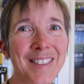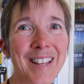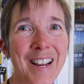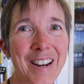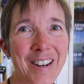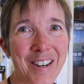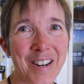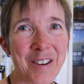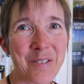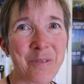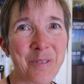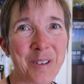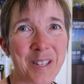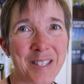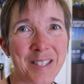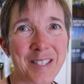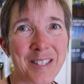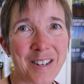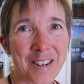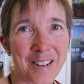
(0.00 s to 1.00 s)
Larry
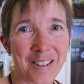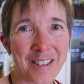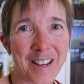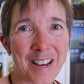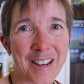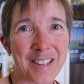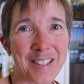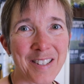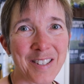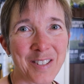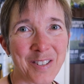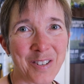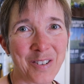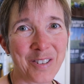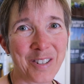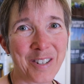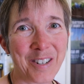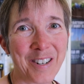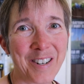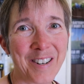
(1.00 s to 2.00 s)
with Starlight
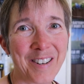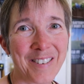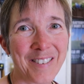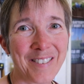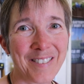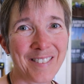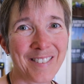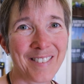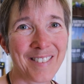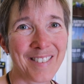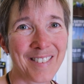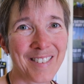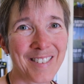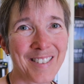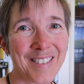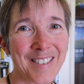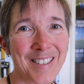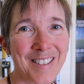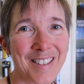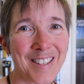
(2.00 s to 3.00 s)
Solar.
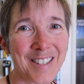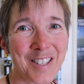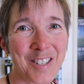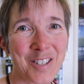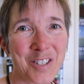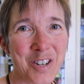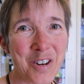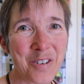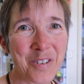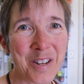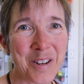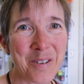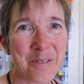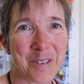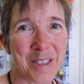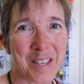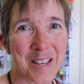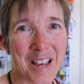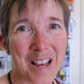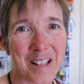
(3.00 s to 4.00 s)
This is
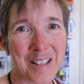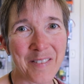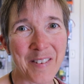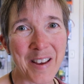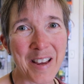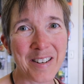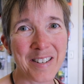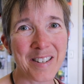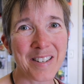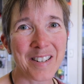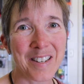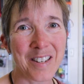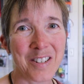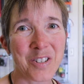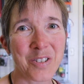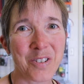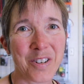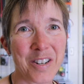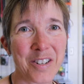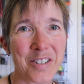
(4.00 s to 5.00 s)
Joni with TheGalavan.
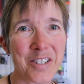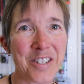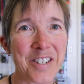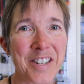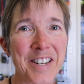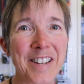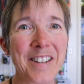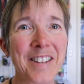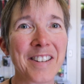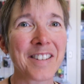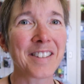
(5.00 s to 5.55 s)
Enjoy your journey.